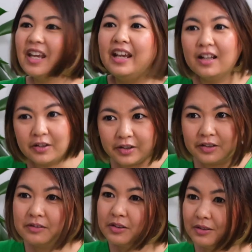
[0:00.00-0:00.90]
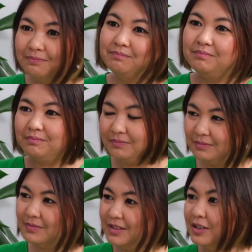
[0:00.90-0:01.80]
Taylor's
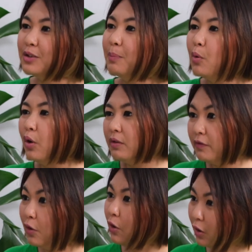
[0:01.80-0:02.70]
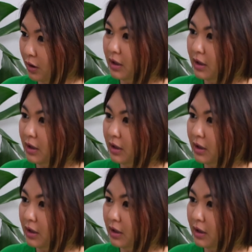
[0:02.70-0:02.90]
the support for